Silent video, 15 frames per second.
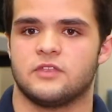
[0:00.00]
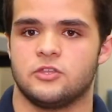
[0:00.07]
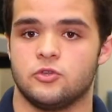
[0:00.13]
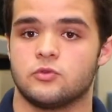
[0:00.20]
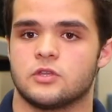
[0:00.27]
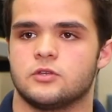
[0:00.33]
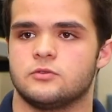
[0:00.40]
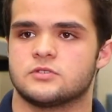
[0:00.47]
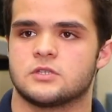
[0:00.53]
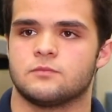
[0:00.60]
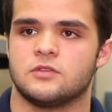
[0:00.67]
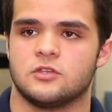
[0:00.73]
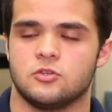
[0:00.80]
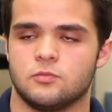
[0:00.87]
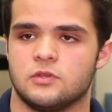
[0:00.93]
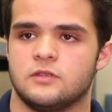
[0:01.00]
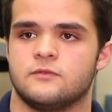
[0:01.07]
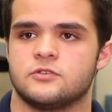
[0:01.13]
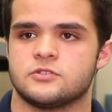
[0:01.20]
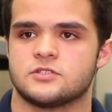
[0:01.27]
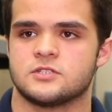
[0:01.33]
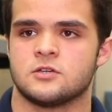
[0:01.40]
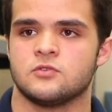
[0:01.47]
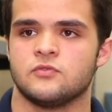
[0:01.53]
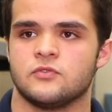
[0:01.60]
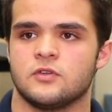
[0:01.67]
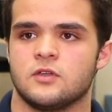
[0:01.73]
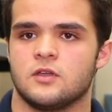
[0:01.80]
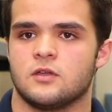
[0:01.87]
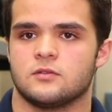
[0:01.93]
that you can do something, you believe in yourself,
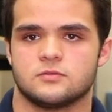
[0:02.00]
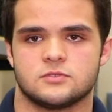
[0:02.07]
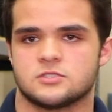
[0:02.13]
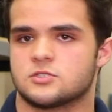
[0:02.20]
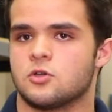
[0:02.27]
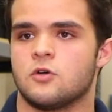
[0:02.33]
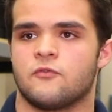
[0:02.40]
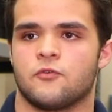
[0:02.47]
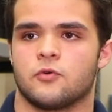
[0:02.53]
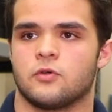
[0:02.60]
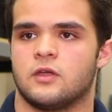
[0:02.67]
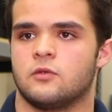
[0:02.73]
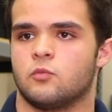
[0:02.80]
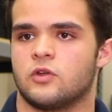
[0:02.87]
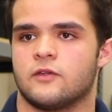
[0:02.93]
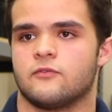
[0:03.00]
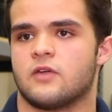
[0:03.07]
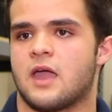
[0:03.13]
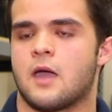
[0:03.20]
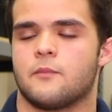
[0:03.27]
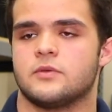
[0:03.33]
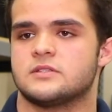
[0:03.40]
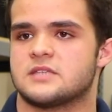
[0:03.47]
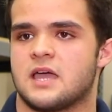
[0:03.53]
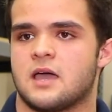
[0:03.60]
just go for it. And whatever happens,